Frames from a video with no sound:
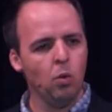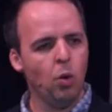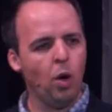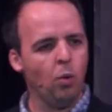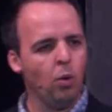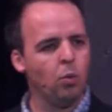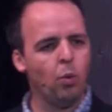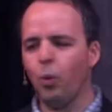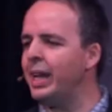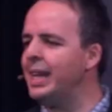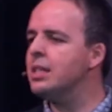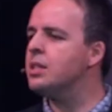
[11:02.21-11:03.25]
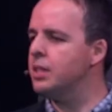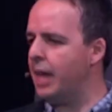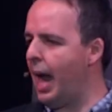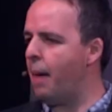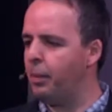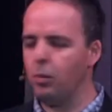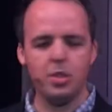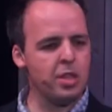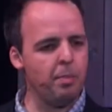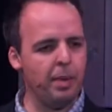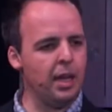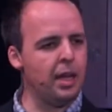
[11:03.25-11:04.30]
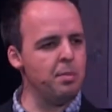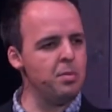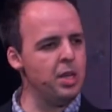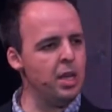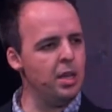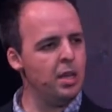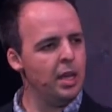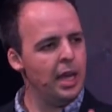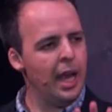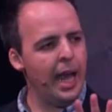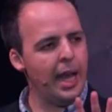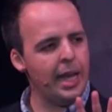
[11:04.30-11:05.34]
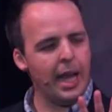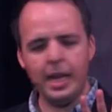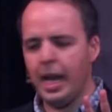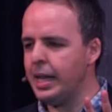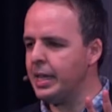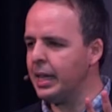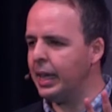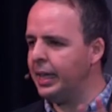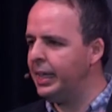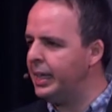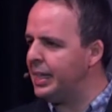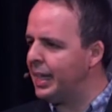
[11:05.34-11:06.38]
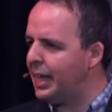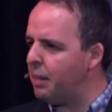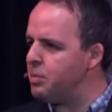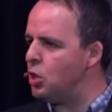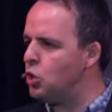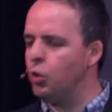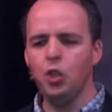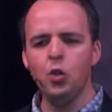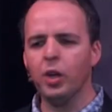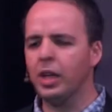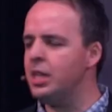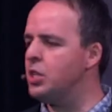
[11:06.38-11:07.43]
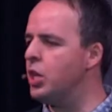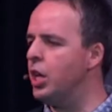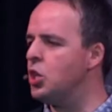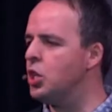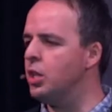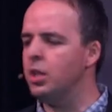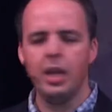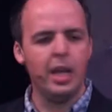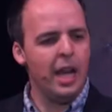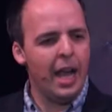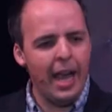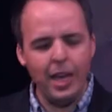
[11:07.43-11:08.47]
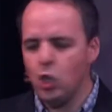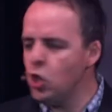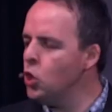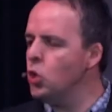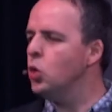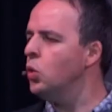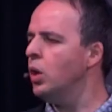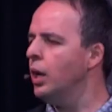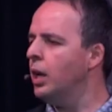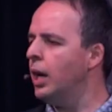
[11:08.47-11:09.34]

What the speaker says: What needs to happen when somebody comes in and comes into a new organization, a new